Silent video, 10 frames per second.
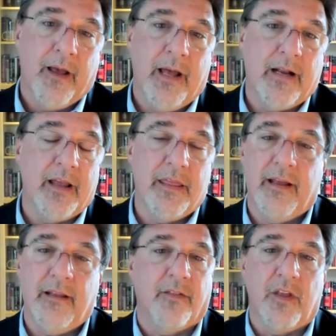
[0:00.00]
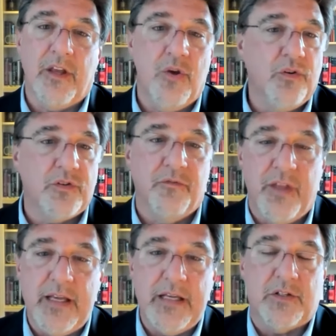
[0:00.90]
And I think that the use
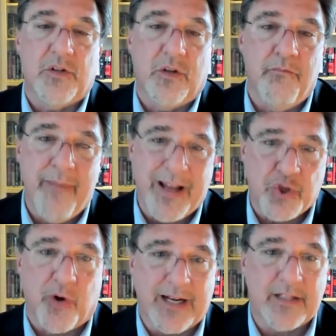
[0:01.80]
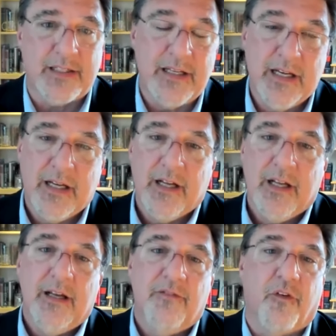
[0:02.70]
of these metrics
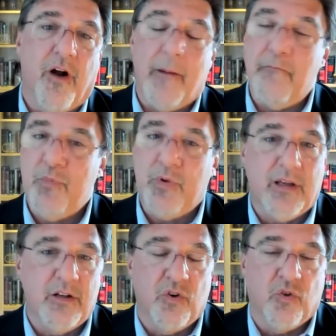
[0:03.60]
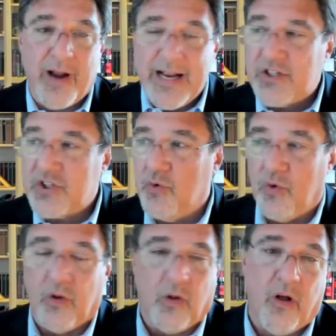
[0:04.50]
from grade
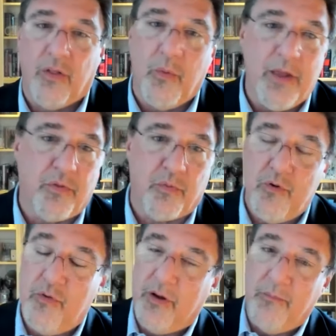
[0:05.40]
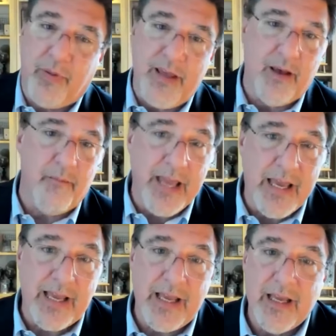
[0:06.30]
school all the way through to
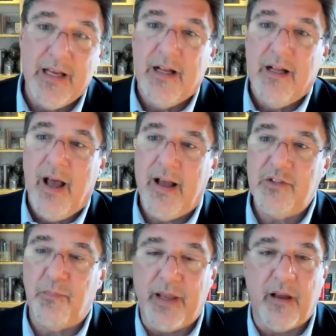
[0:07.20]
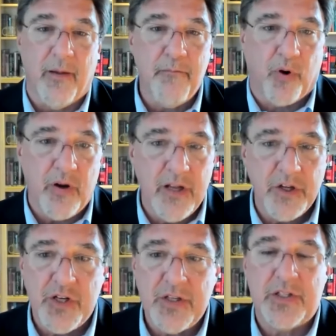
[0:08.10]
PME has become
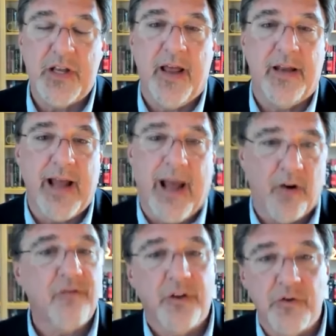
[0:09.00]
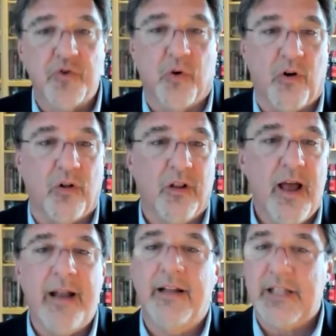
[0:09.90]
pernicious and out of control.
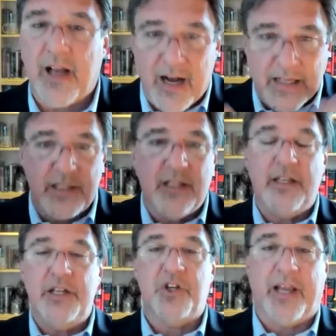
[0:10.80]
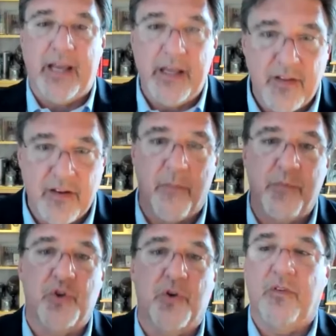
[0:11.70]
And it's constantly checking in the
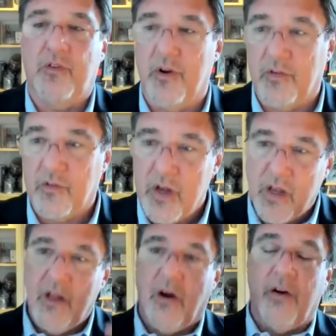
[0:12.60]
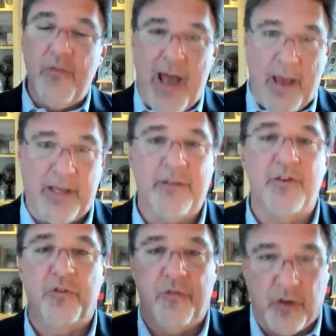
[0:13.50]
temperature of the students. Are you happy?
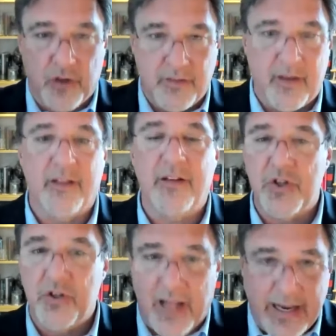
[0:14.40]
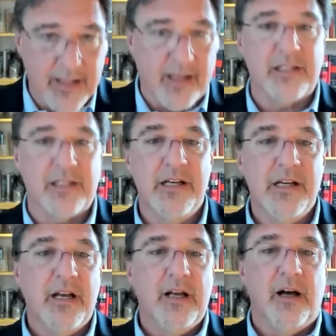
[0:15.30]
Did you feel good today? Did you like this?
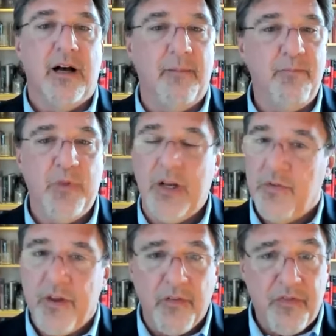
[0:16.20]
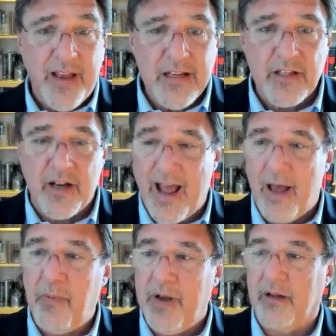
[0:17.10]
Um, you know, there are things that
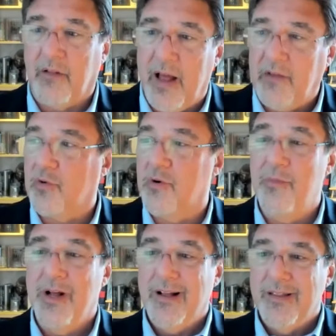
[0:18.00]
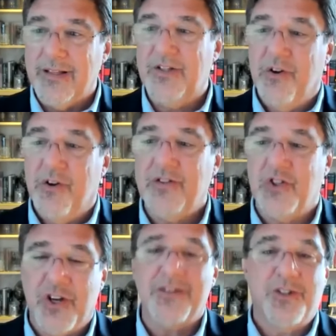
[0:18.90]
happen in a classroom that
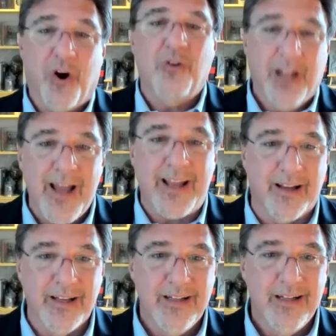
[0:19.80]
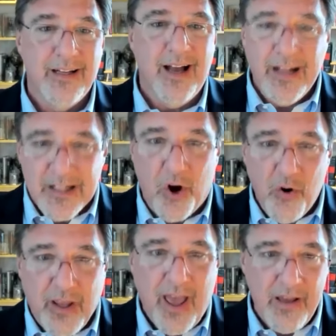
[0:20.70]
students just don't like. And it's
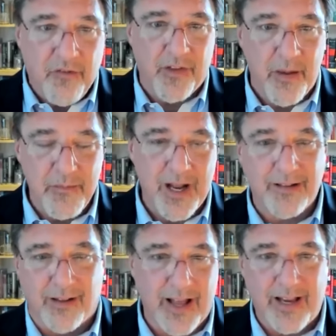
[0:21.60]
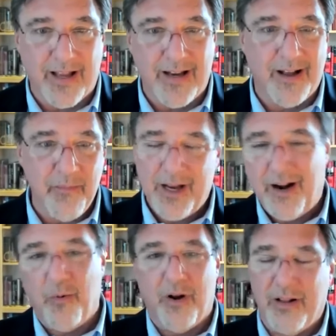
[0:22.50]
okay for them not to like it. I mean,
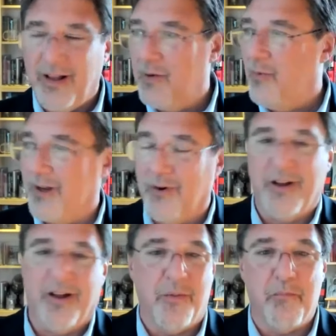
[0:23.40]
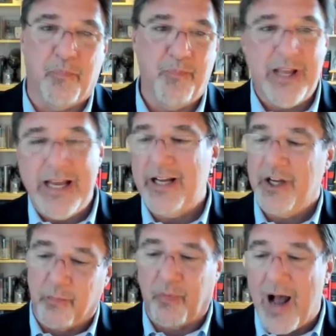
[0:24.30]
I don't want to, I don't want to go down the
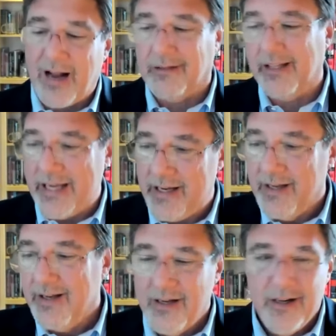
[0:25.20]
eating your broccoli